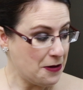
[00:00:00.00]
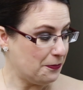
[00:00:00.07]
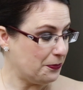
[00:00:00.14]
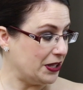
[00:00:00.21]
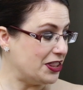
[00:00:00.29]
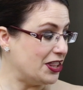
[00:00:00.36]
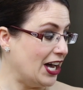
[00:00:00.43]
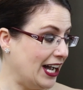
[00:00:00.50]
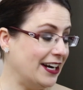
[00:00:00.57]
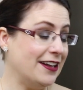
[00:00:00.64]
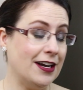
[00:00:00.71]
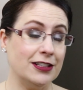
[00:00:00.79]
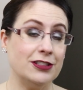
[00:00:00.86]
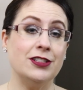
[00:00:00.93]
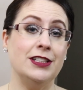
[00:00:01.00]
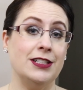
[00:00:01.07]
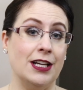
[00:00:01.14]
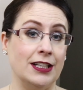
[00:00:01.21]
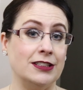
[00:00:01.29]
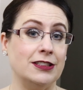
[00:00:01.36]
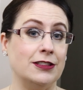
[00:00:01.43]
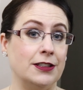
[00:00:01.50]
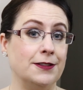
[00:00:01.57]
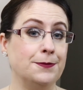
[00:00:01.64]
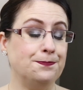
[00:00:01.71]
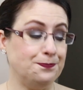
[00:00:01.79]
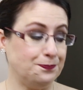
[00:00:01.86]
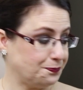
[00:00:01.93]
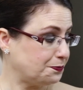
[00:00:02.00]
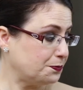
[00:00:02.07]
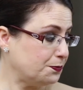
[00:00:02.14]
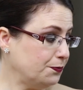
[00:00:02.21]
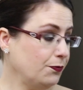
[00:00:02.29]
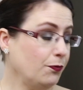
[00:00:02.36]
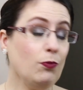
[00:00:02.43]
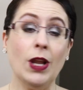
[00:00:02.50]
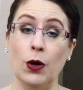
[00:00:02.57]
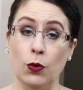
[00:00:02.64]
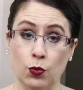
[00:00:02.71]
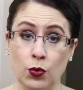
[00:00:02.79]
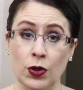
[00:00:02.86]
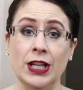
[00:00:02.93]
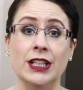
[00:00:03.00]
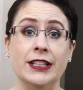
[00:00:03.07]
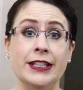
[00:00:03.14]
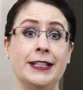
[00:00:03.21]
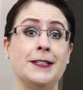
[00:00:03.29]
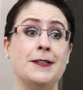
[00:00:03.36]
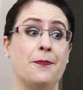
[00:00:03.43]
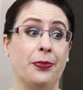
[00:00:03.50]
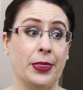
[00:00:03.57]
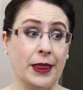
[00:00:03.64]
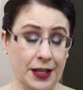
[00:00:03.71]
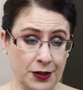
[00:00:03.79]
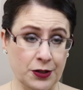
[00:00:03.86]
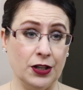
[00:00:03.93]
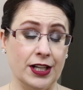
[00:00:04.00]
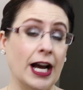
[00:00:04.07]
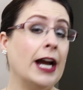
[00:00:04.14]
But that actually tasted really good.